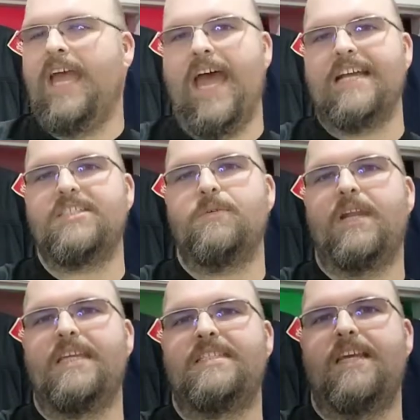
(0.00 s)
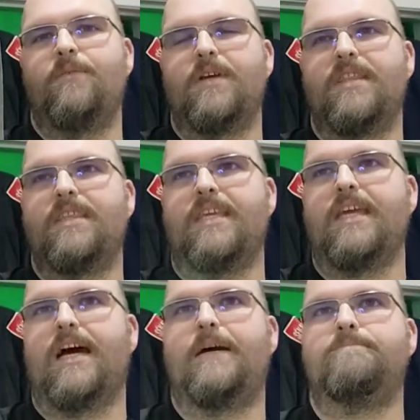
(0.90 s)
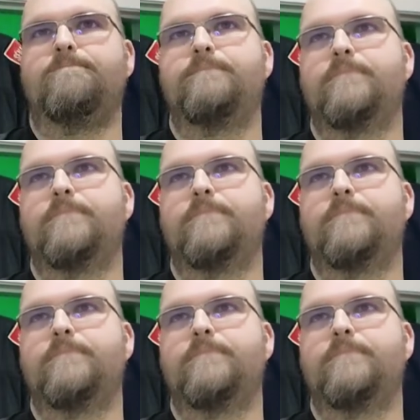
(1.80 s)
Actually, what I did with the um,